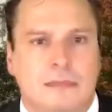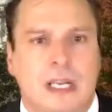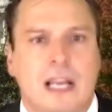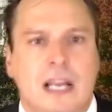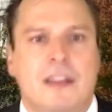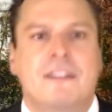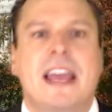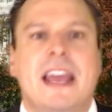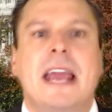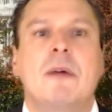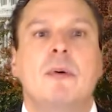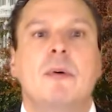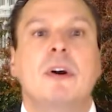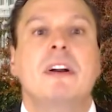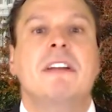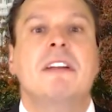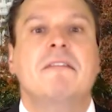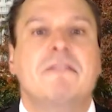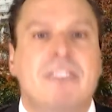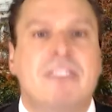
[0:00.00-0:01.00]
They were
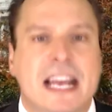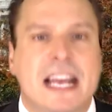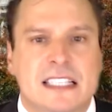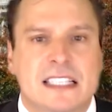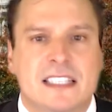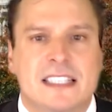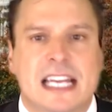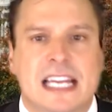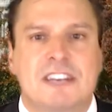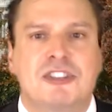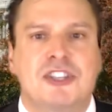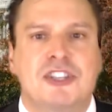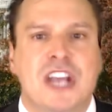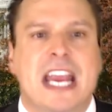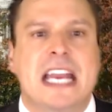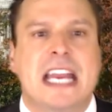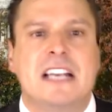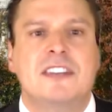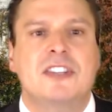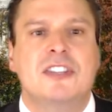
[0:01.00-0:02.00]
events that
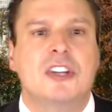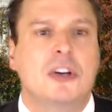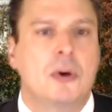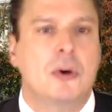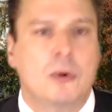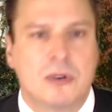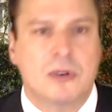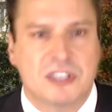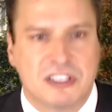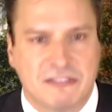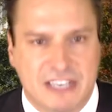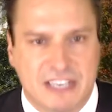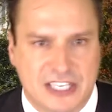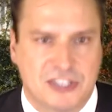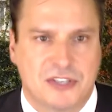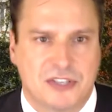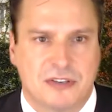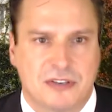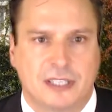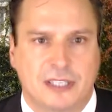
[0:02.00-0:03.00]
changed the course of
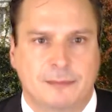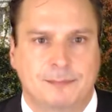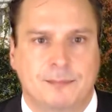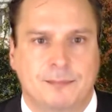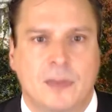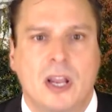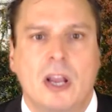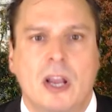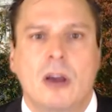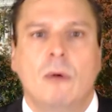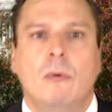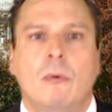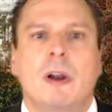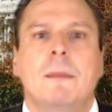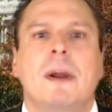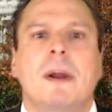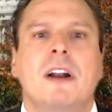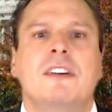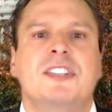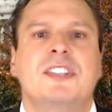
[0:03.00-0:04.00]
history. What
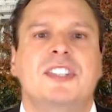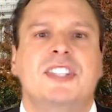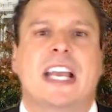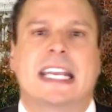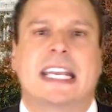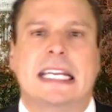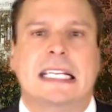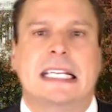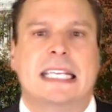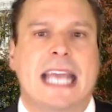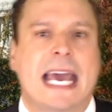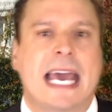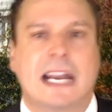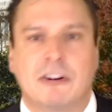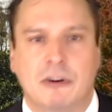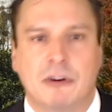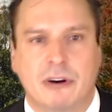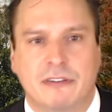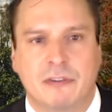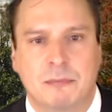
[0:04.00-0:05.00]
about our second
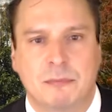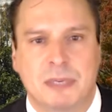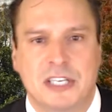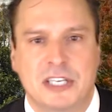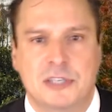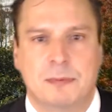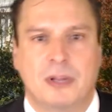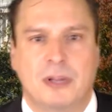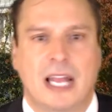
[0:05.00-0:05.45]
category of impeachable